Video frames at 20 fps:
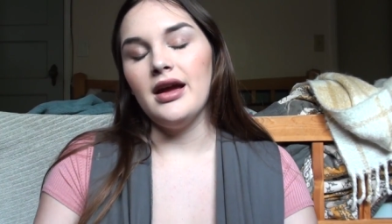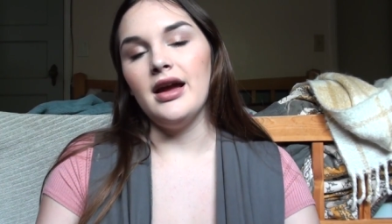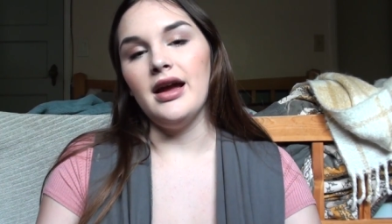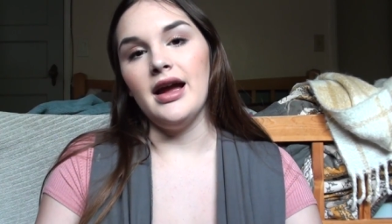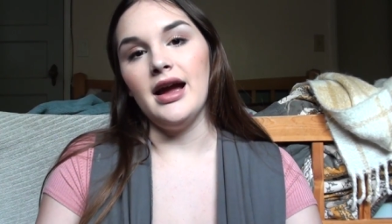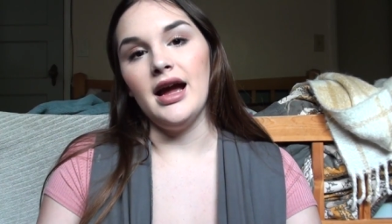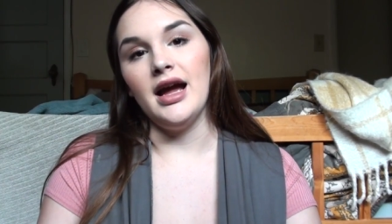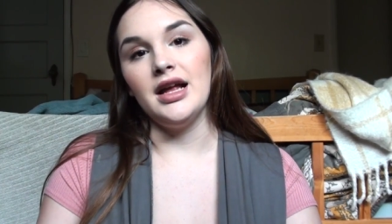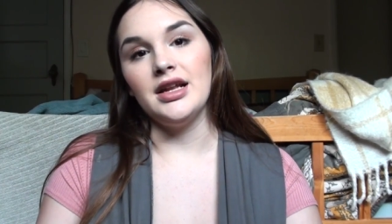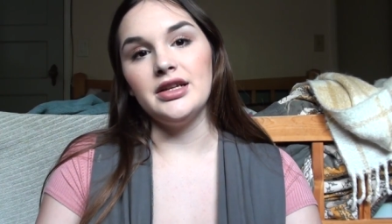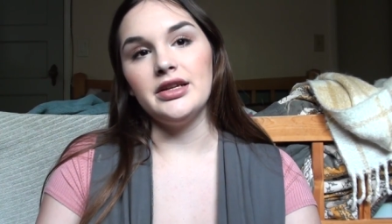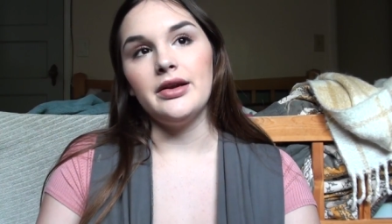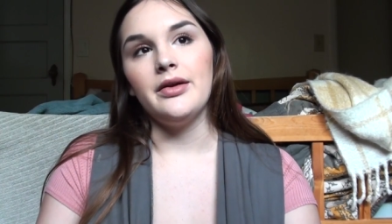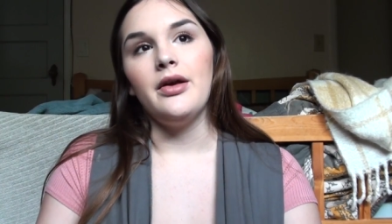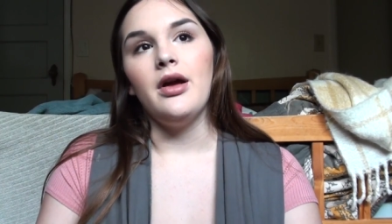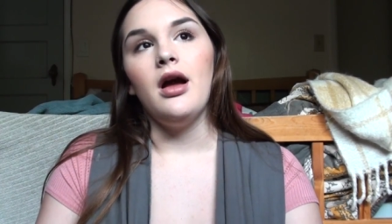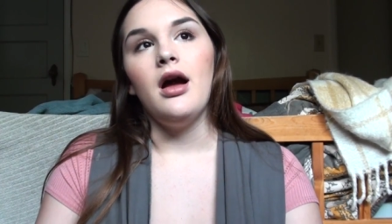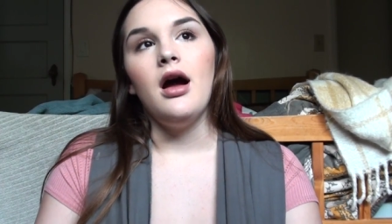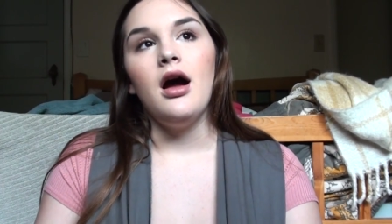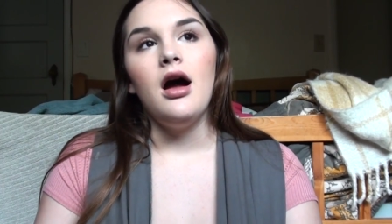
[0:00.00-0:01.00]
And
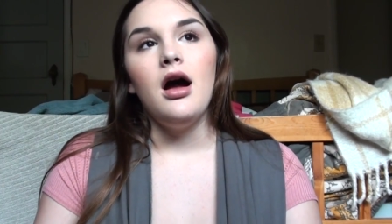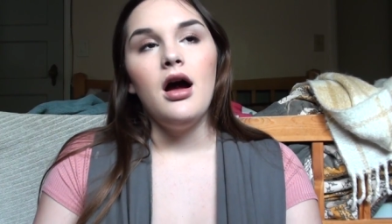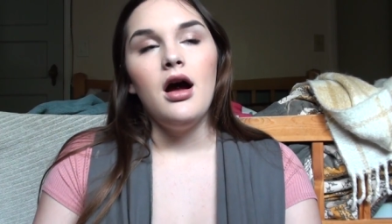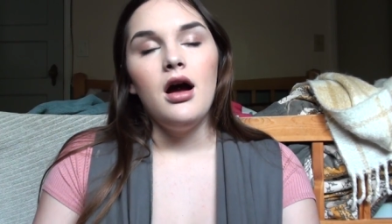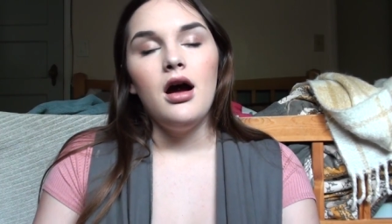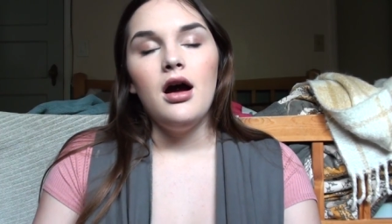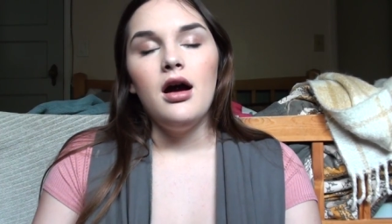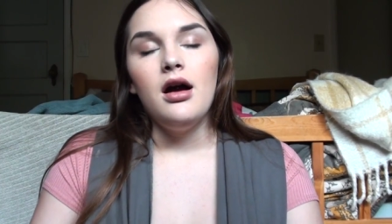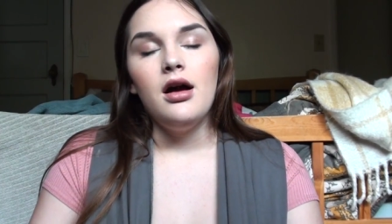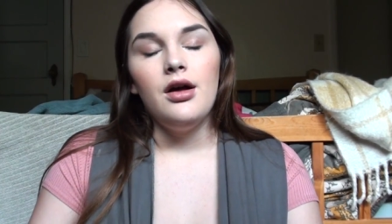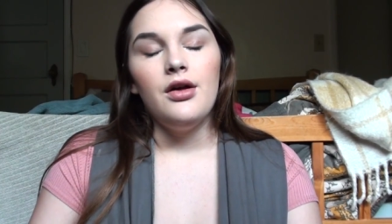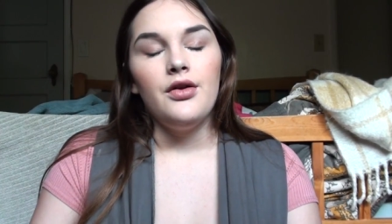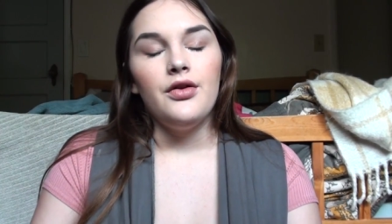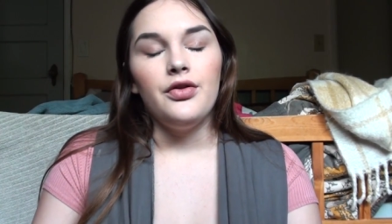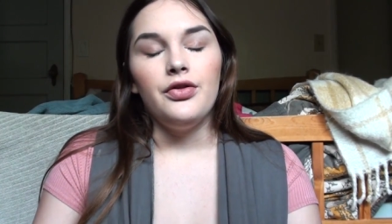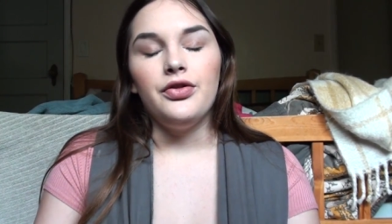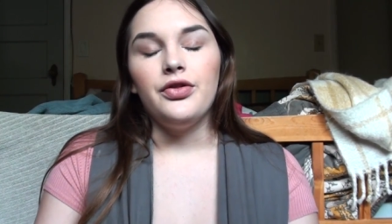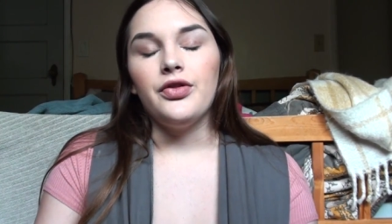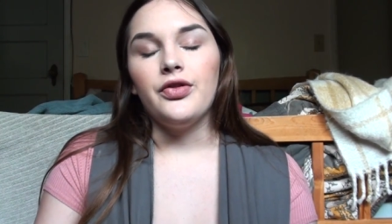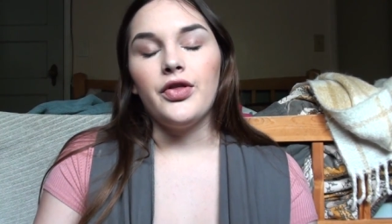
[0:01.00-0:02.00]

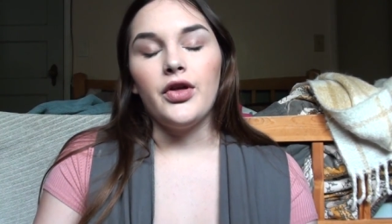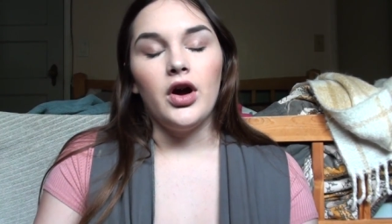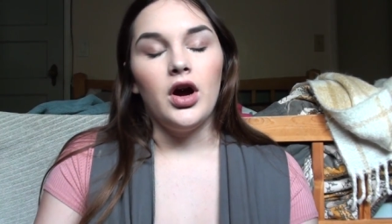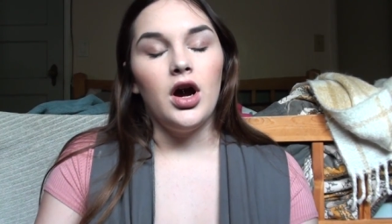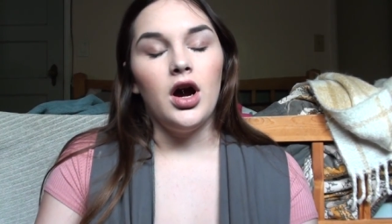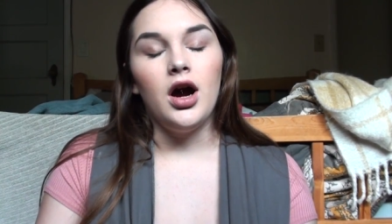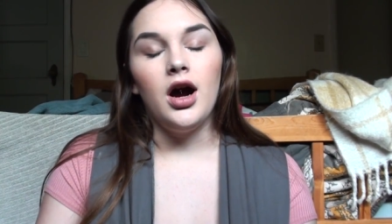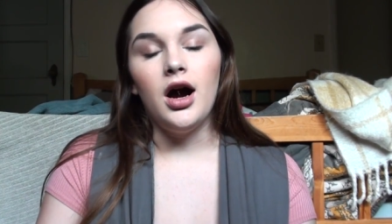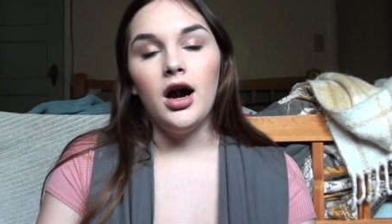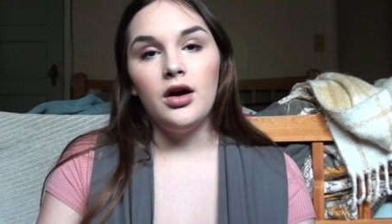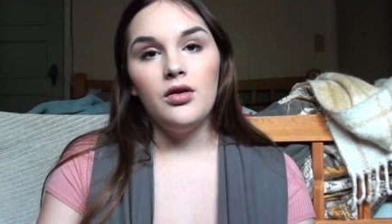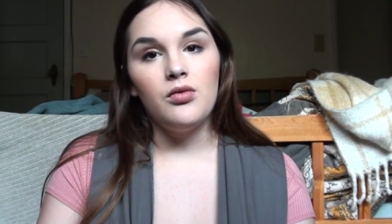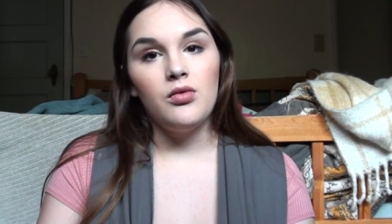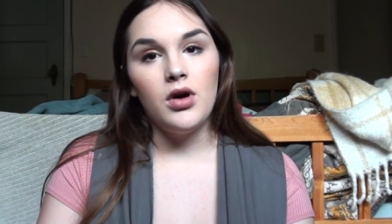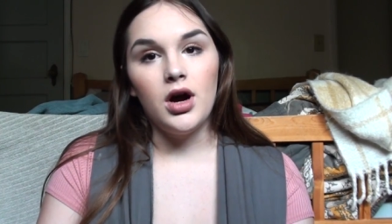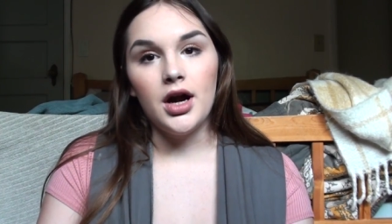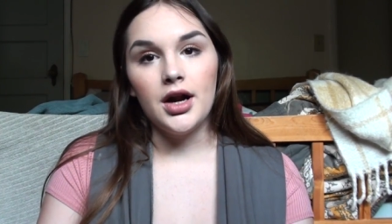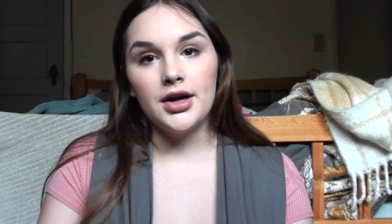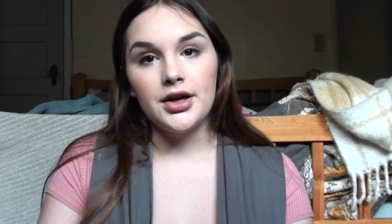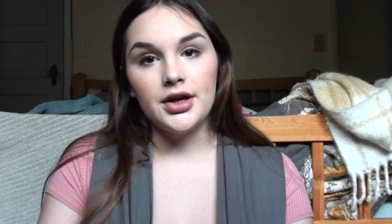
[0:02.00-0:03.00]
the hot
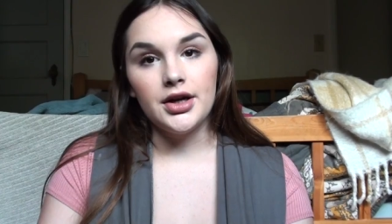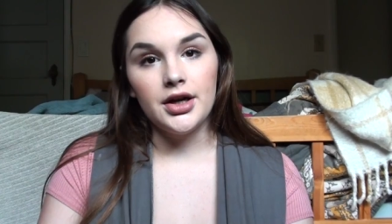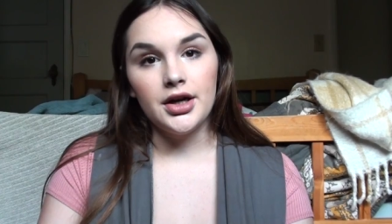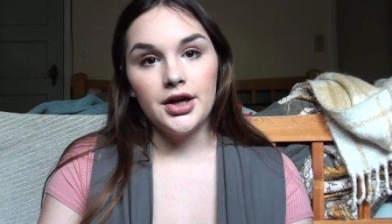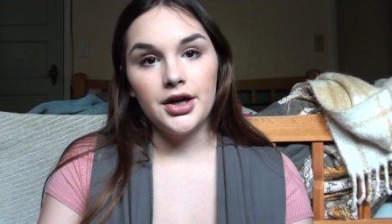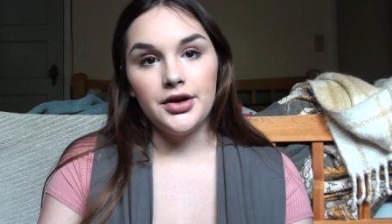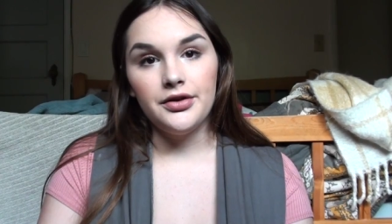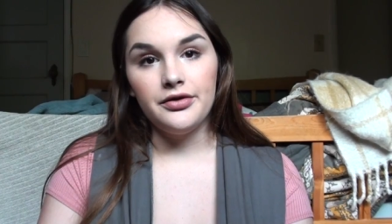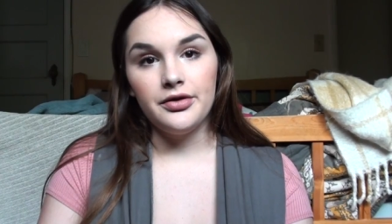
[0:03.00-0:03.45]
water